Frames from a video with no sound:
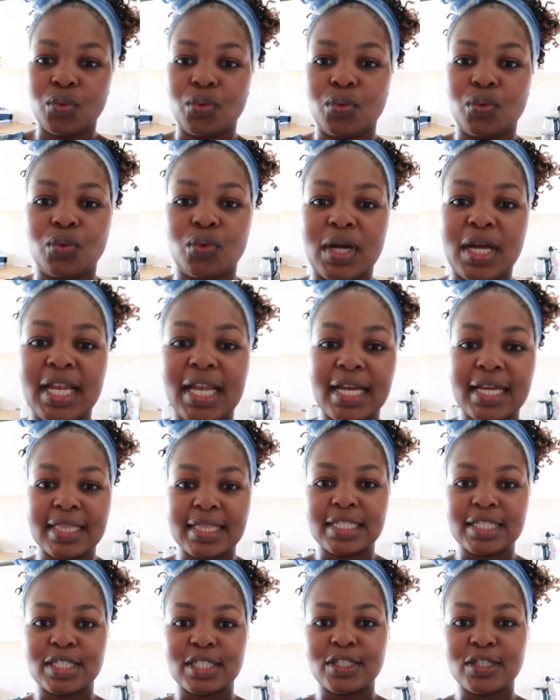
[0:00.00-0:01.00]
Ooh, I
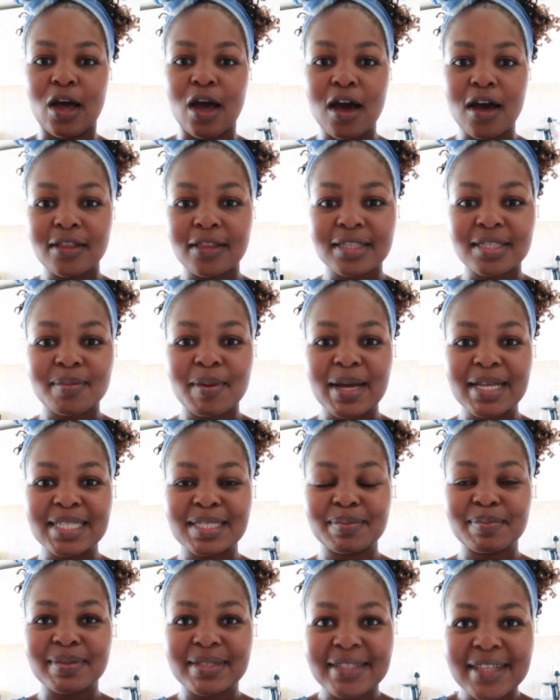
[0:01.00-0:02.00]
like the song that's about
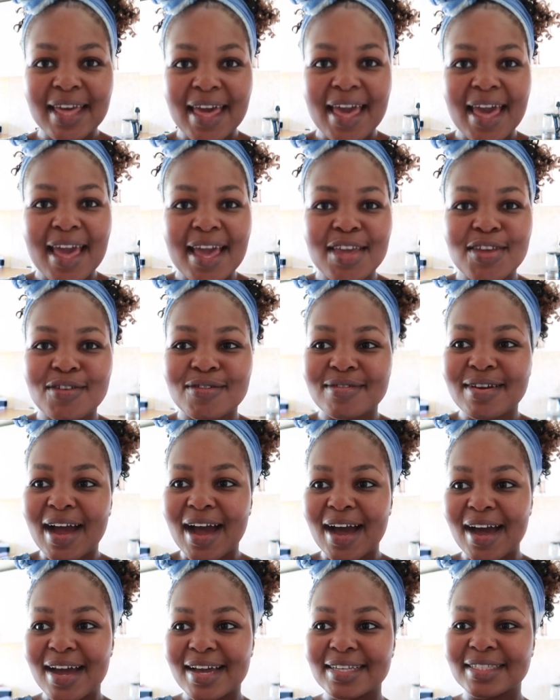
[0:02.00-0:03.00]
to play, you
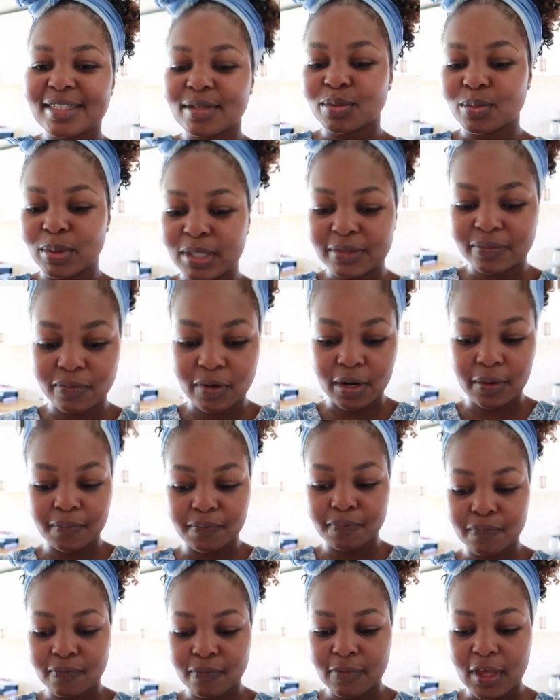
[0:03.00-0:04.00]
guys. It was
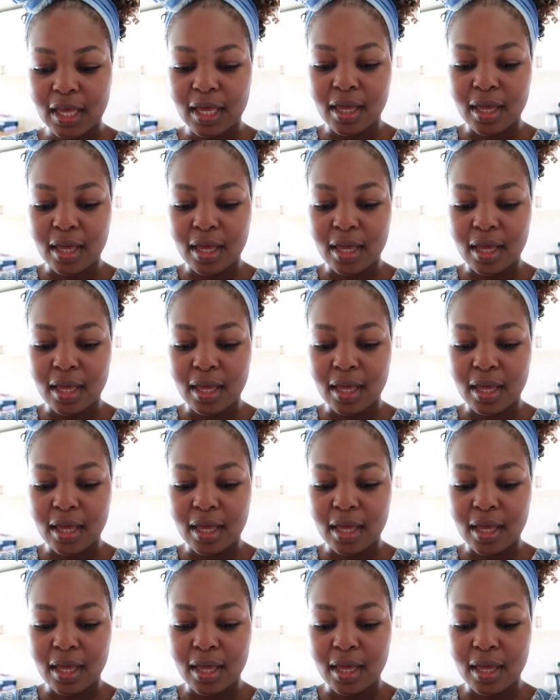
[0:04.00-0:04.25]
from